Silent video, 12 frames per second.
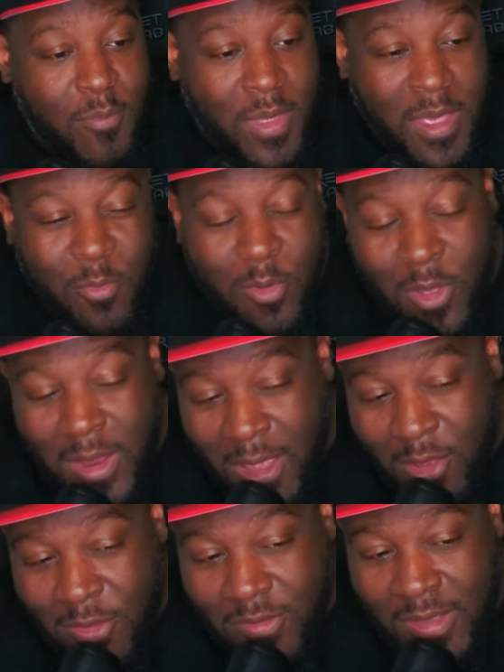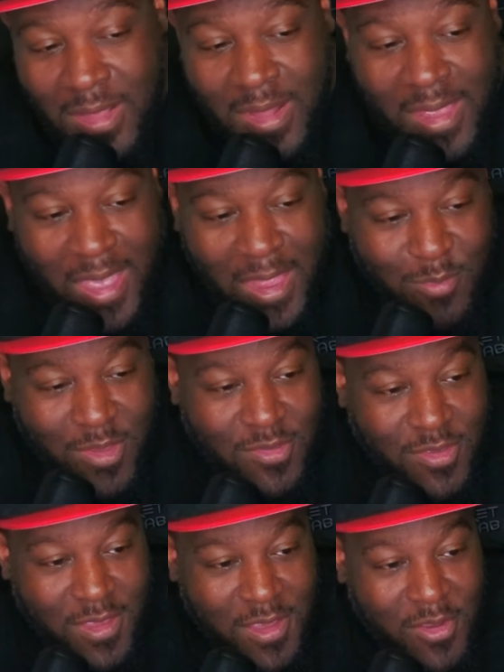We're not going to see a lot of
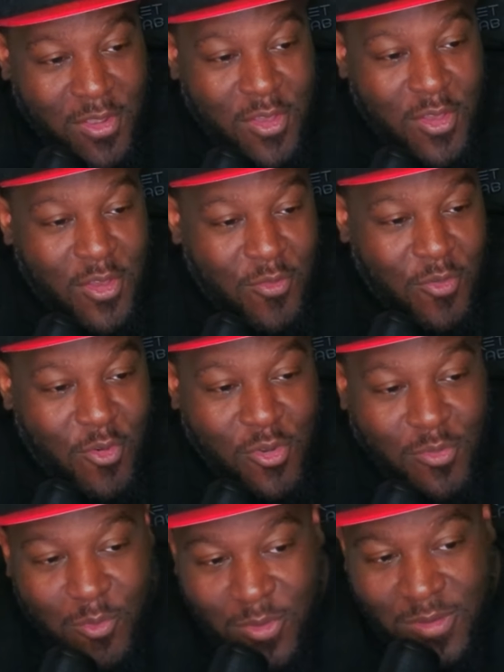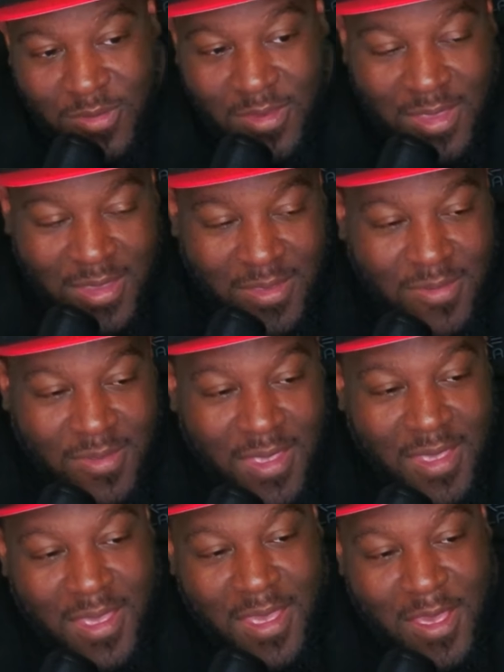animation here, of course, but once it is
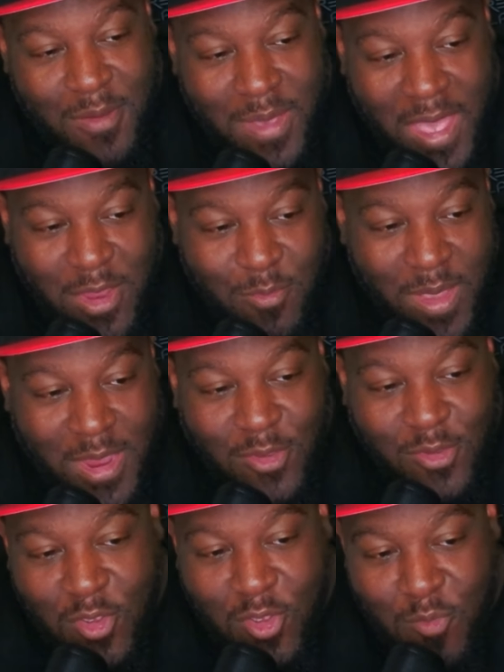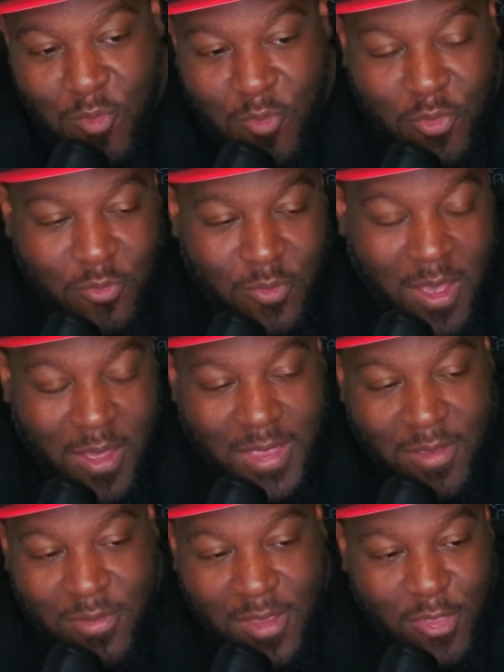animated, you could move it around and
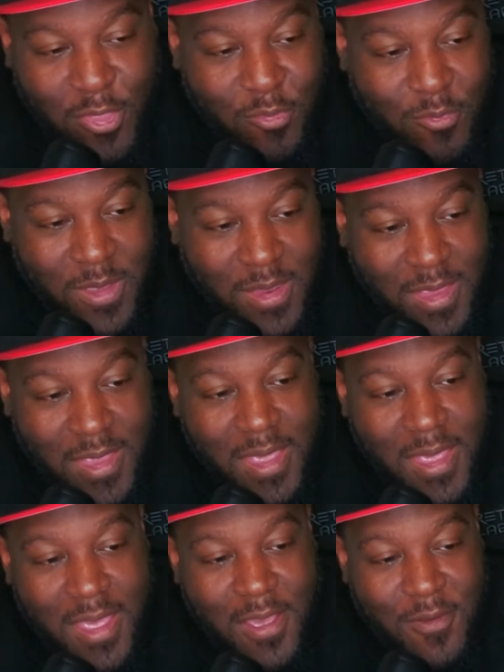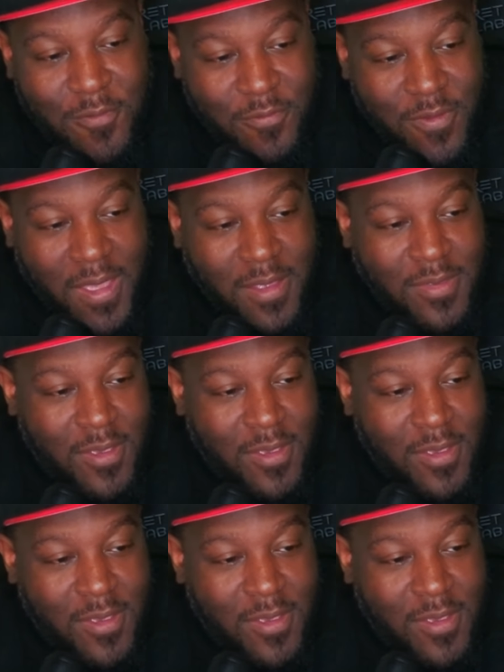give it that 3D effect.